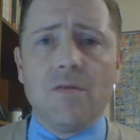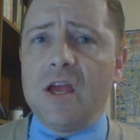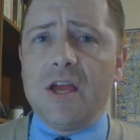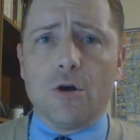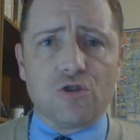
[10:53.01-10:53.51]

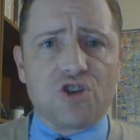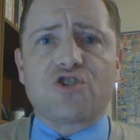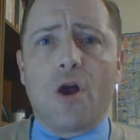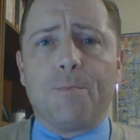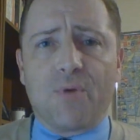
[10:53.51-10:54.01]
it'll just
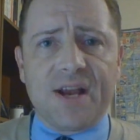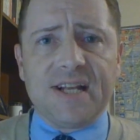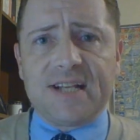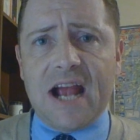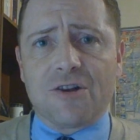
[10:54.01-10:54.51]
start breaking
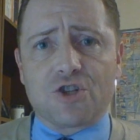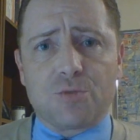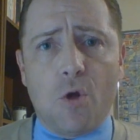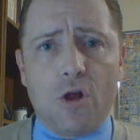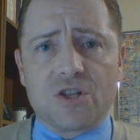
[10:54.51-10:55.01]
down to
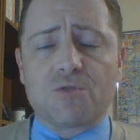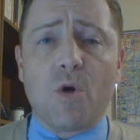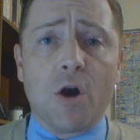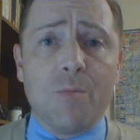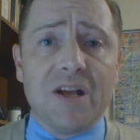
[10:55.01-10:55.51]
smaller and
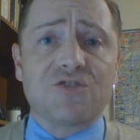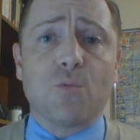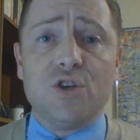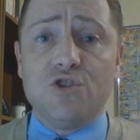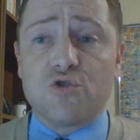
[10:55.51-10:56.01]
smaller bits.
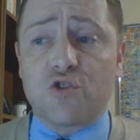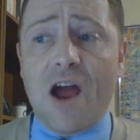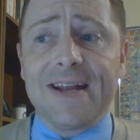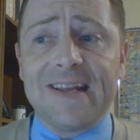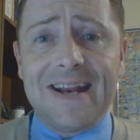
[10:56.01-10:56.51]
When you try
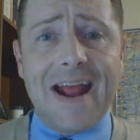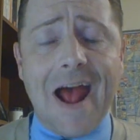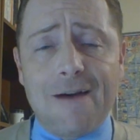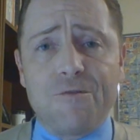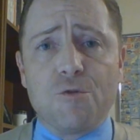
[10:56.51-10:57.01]
to get it
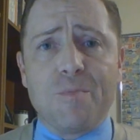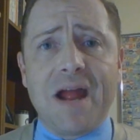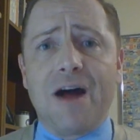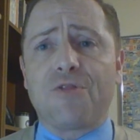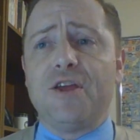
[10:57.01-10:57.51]
out of your
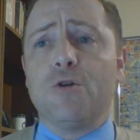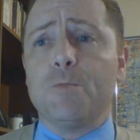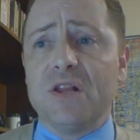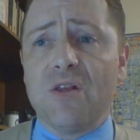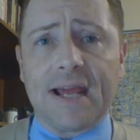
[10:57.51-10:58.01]
mouth, it'll
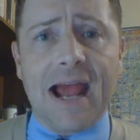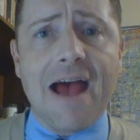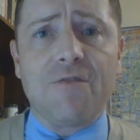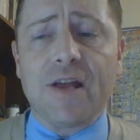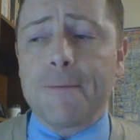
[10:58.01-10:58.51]
be like
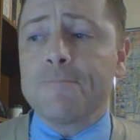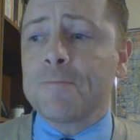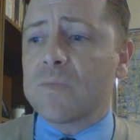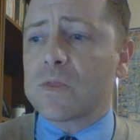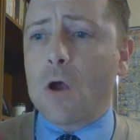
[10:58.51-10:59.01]
having
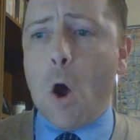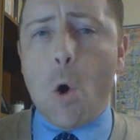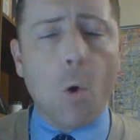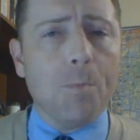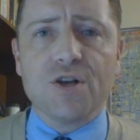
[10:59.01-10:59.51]
a
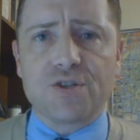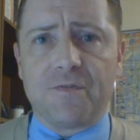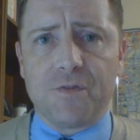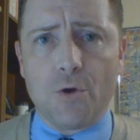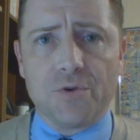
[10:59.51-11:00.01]
whole bunch of
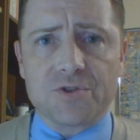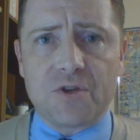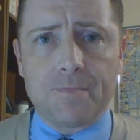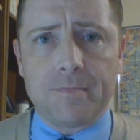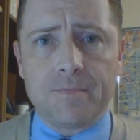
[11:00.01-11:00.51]
floaters
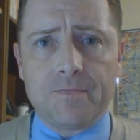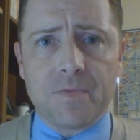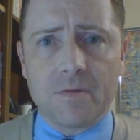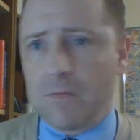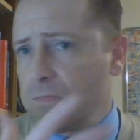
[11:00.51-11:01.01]

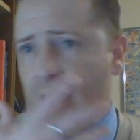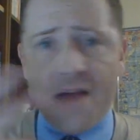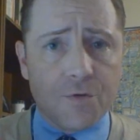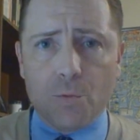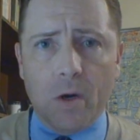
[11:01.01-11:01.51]

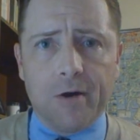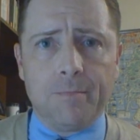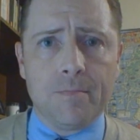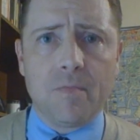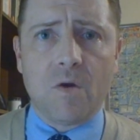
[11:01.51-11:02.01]
everywhere.
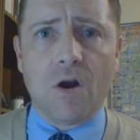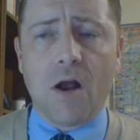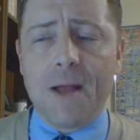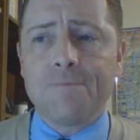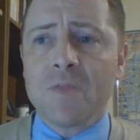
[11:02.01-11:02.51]
All
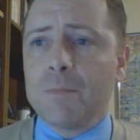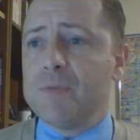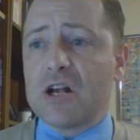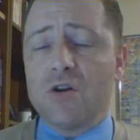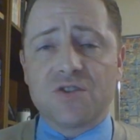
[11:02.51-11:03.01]
right,
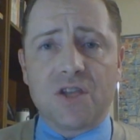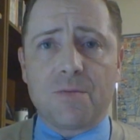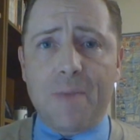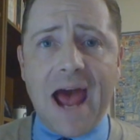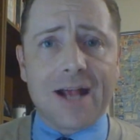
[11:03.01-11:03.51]
because the
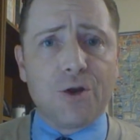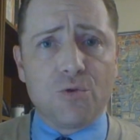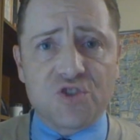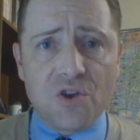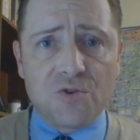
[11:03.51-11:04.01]
tobacco is
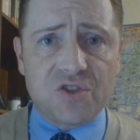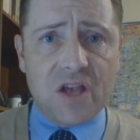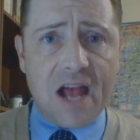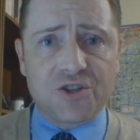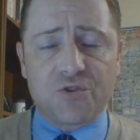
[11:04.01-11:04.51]
so
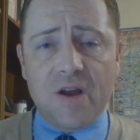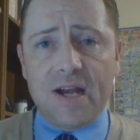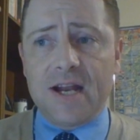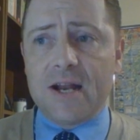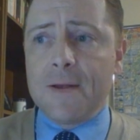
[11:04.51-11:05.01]
saturated